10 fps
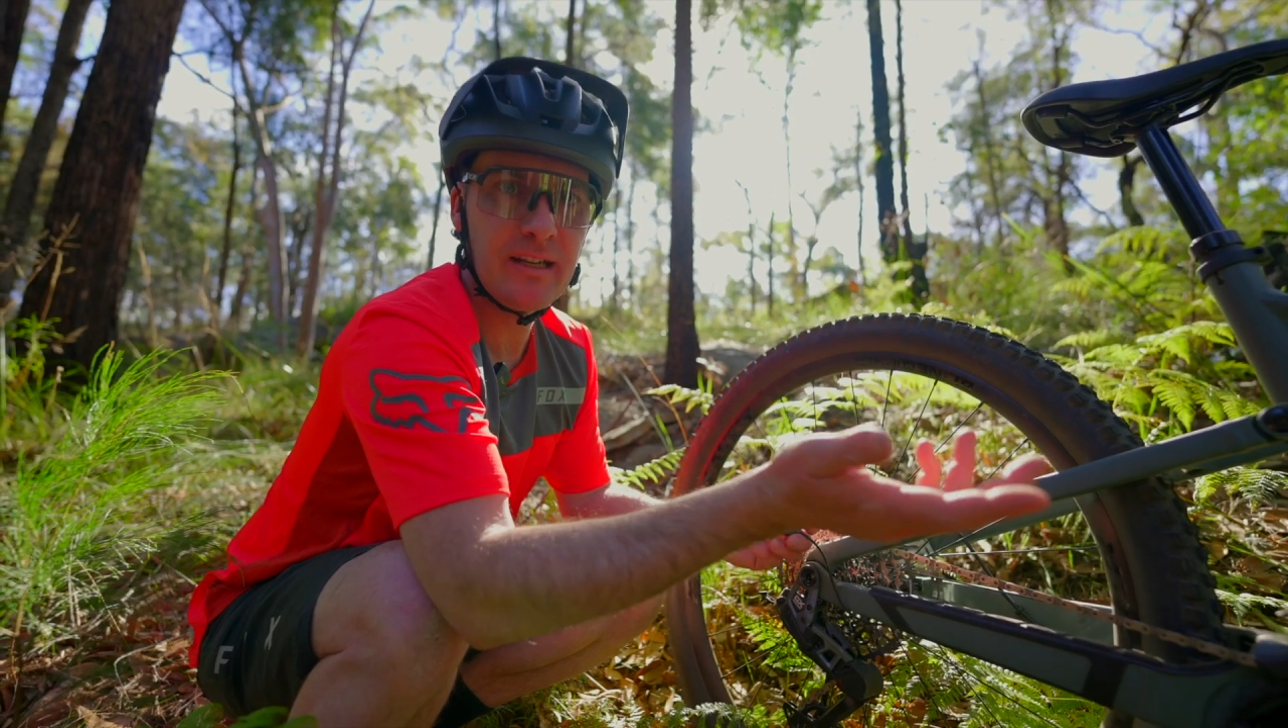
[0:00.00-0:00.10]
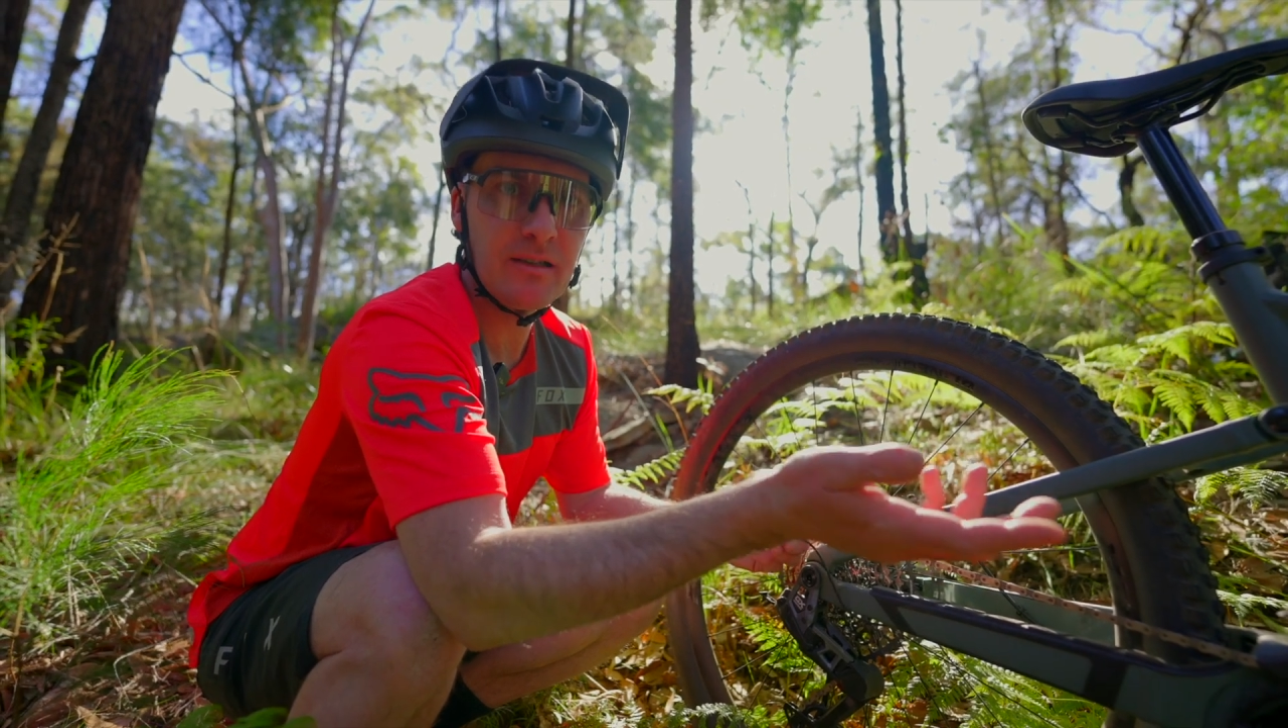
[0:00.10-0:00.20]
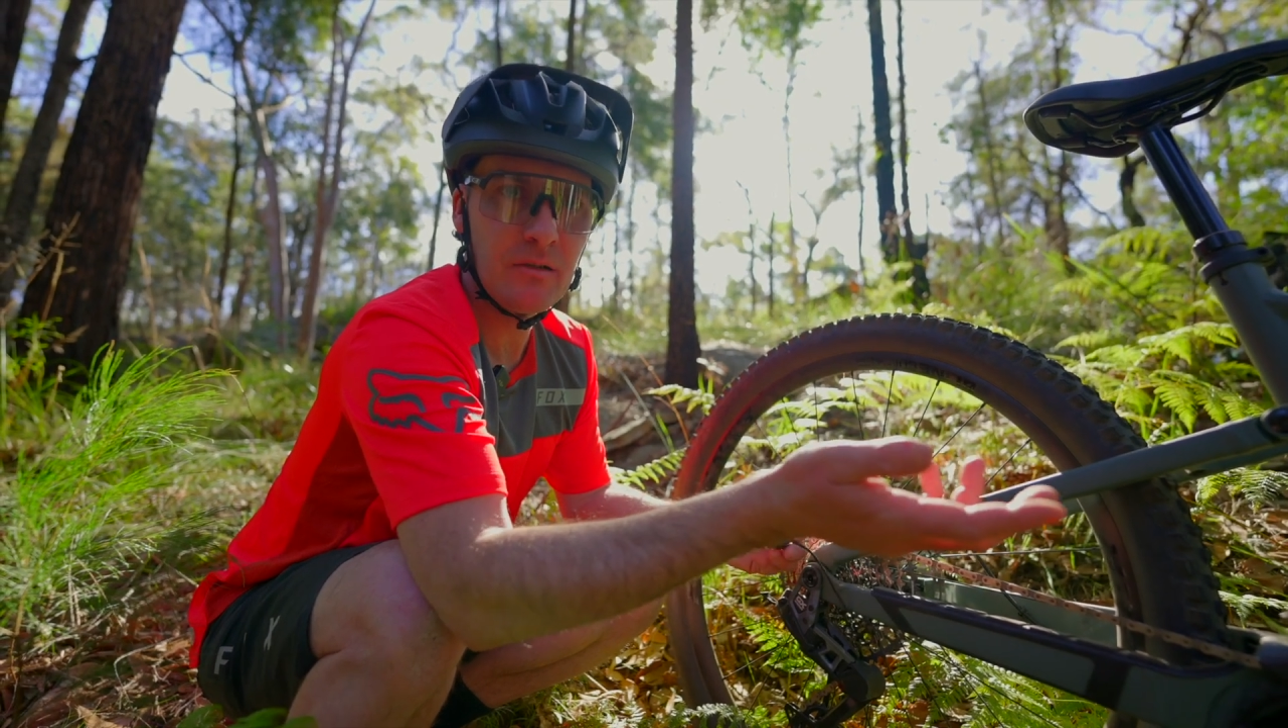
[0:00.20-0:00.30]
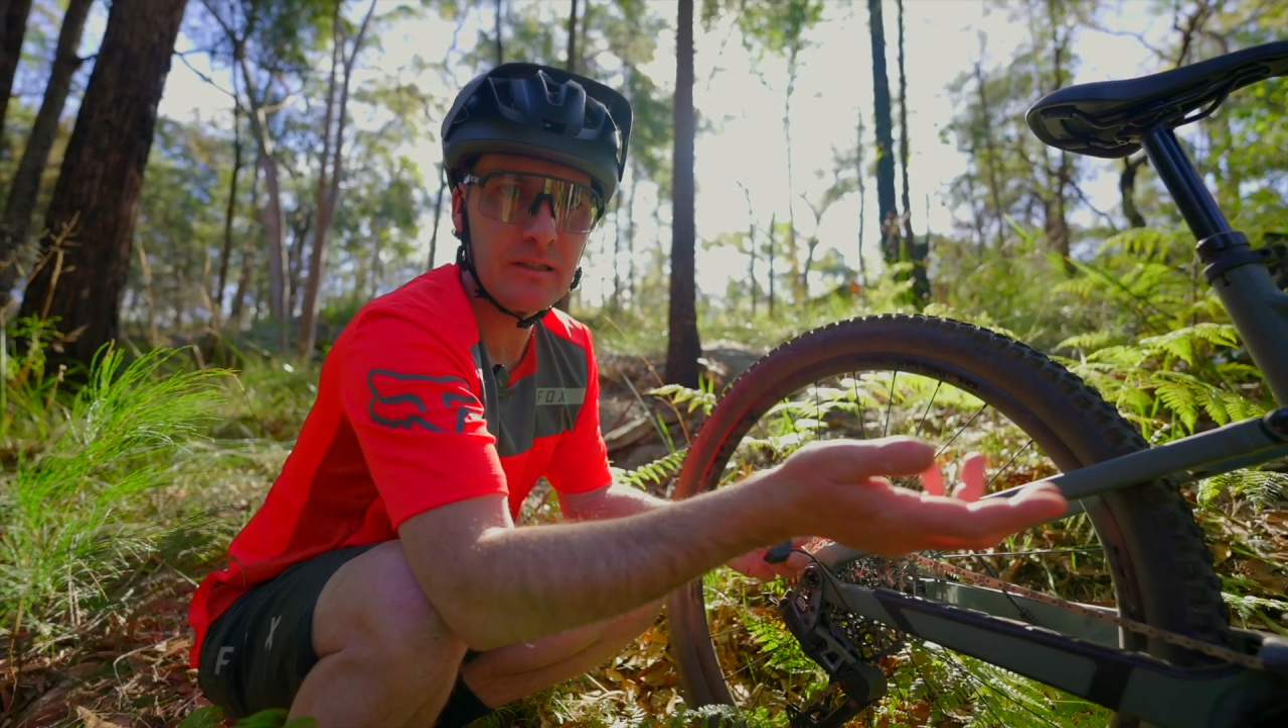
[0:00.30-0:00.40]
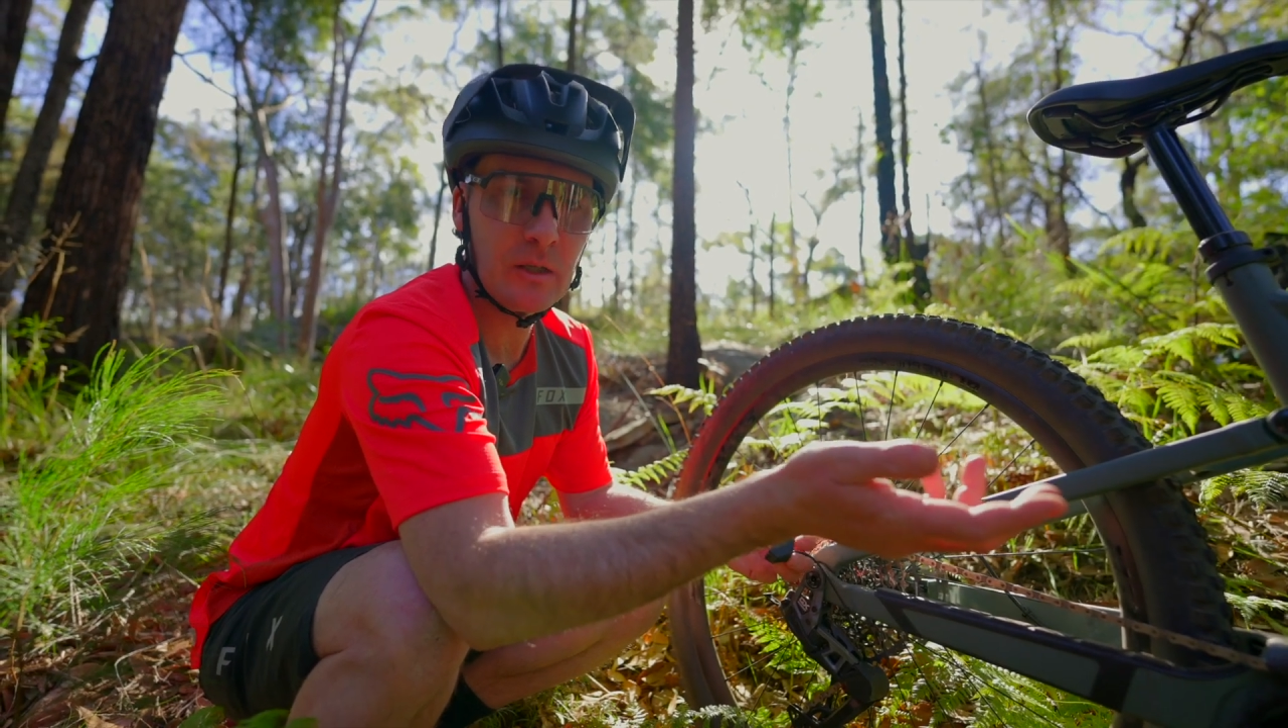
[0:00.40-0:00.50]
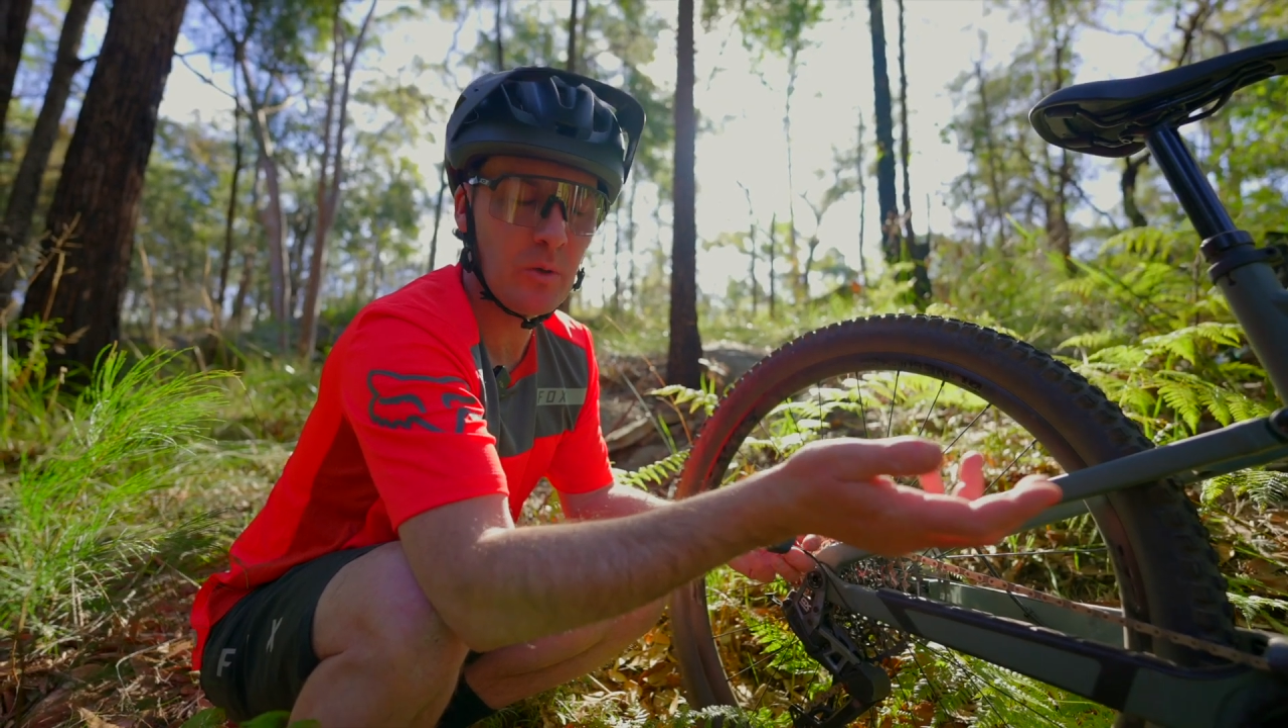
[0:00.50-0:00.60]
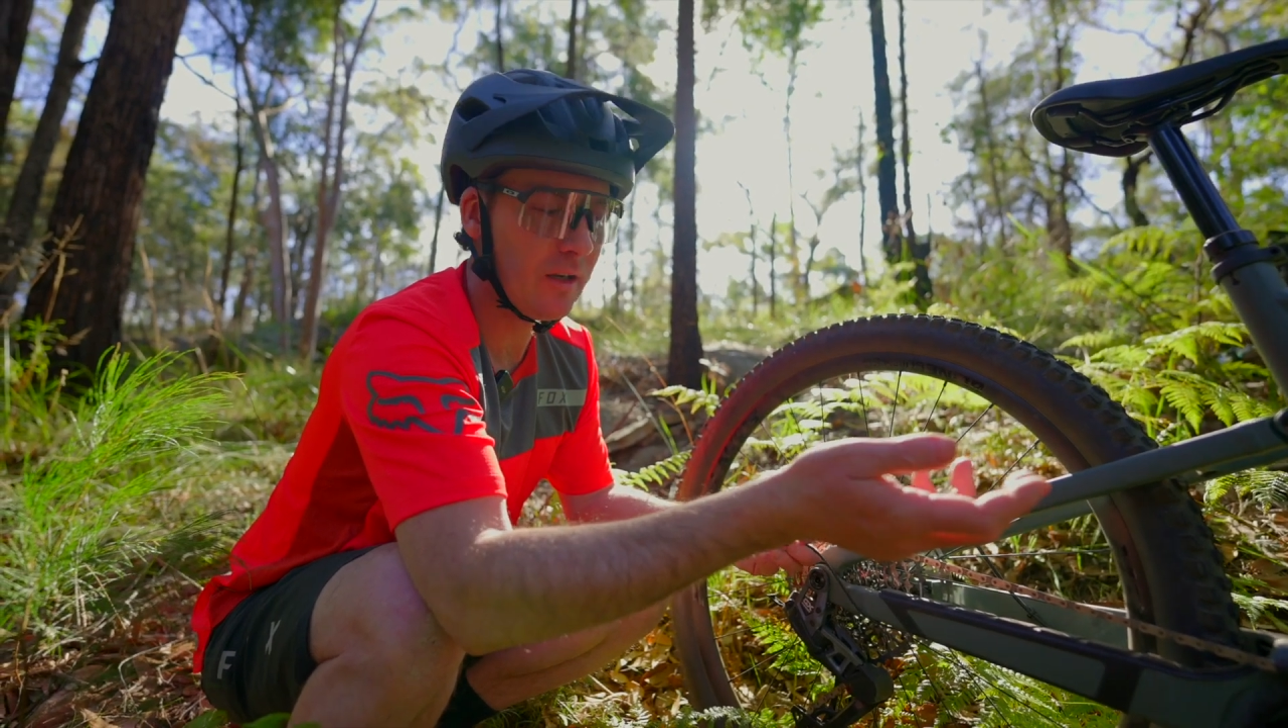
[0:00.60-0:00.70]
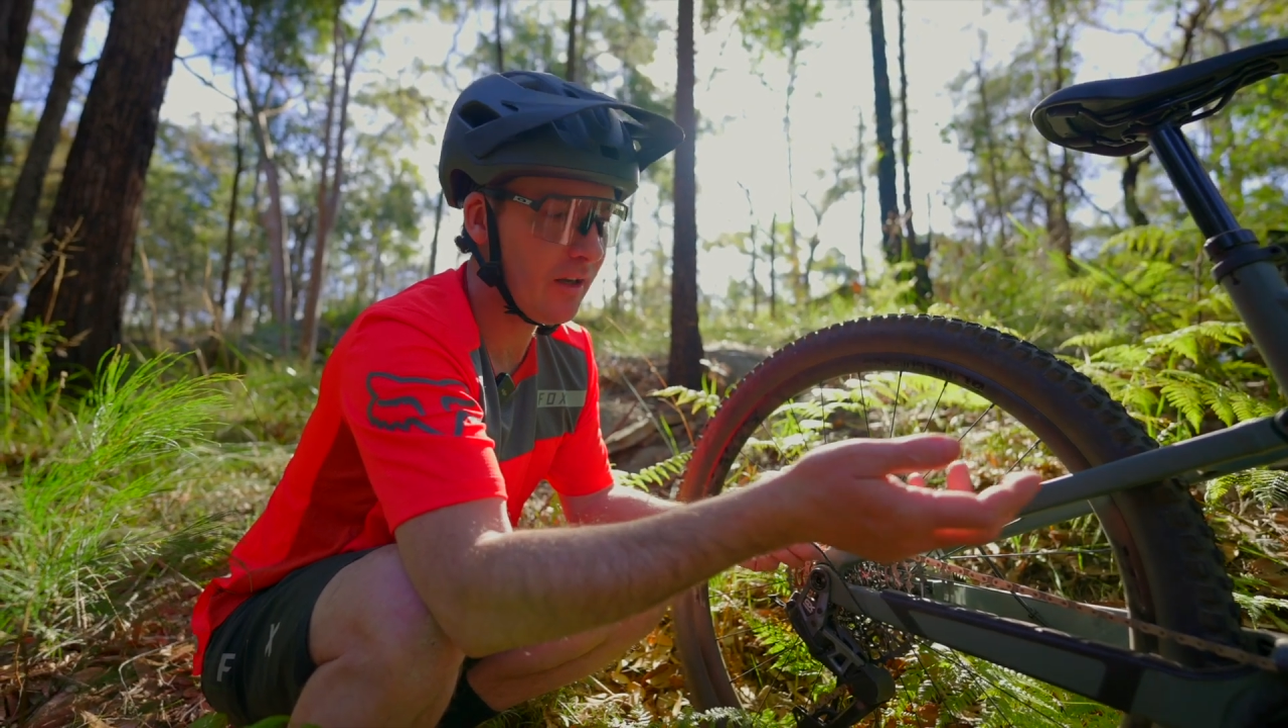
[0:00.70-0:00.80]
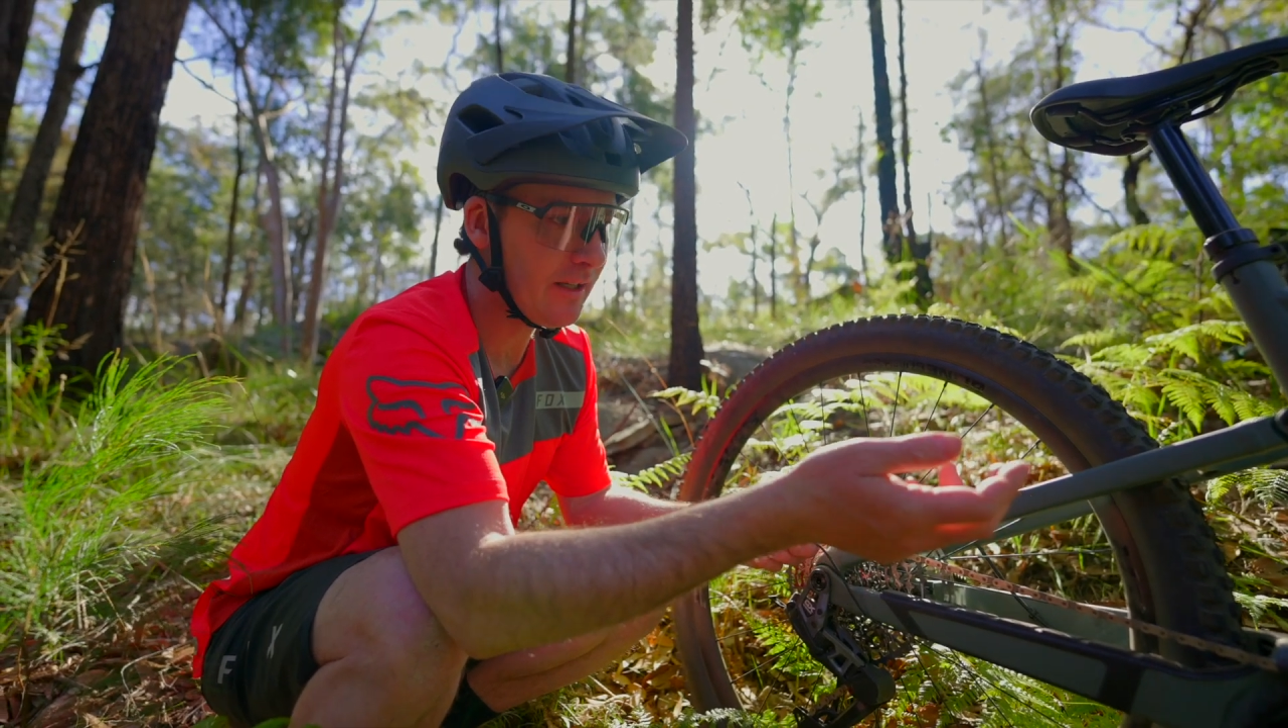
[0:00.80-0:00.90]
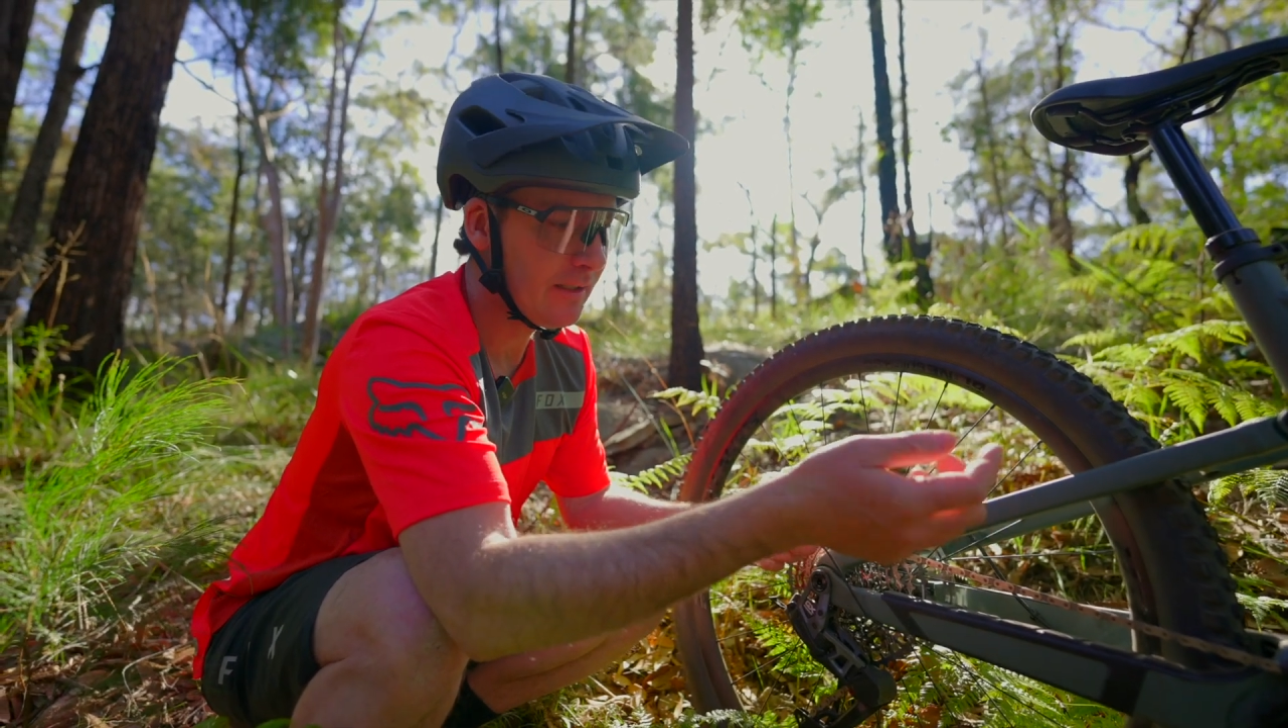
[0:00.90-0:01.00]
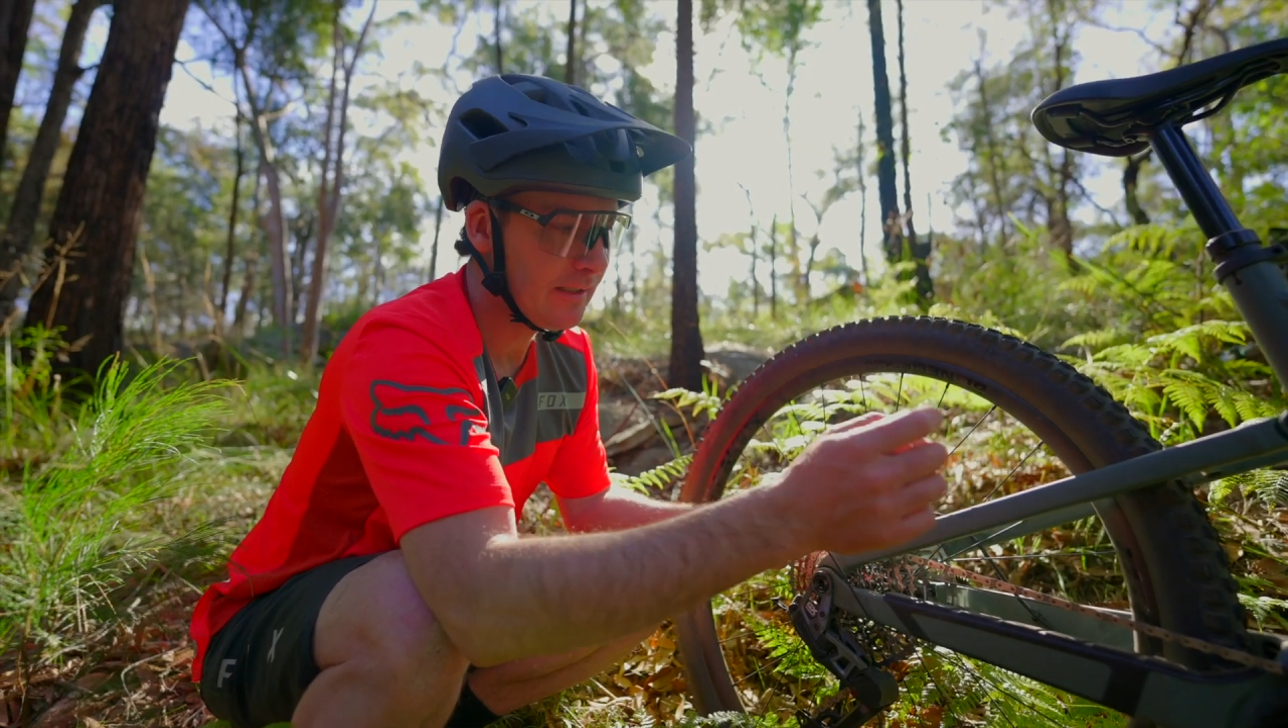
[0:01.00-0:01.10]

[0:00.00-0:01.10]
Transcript: SL because they're quite light,